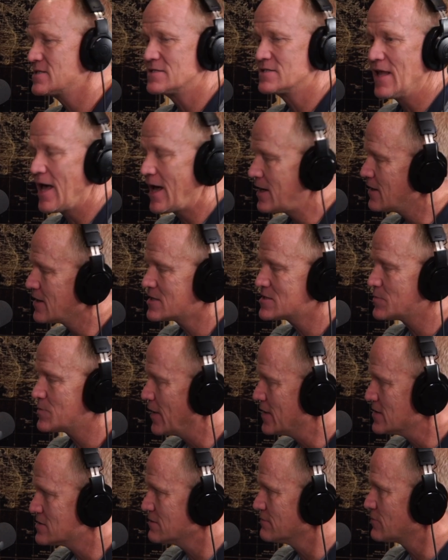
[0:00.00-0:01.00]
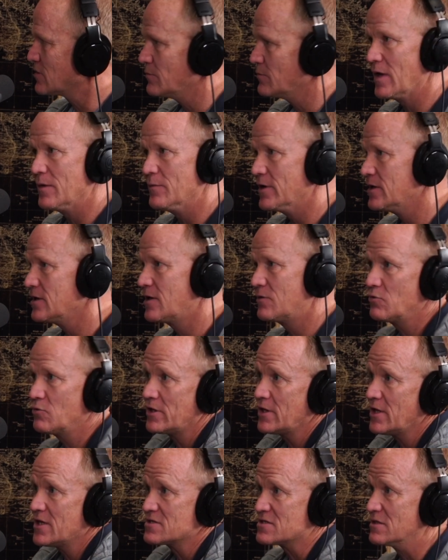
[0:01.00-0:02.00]
It's not an expensive commitment. It
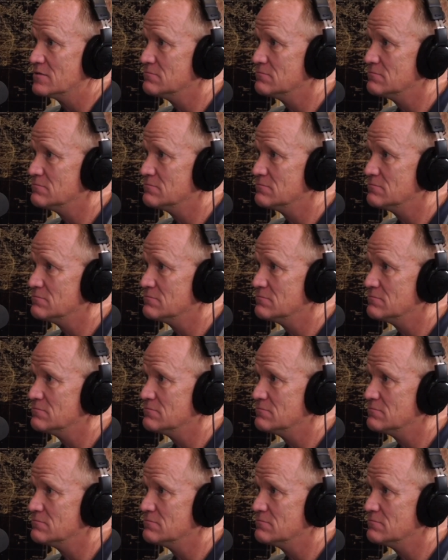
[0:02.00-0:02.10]
really isn't.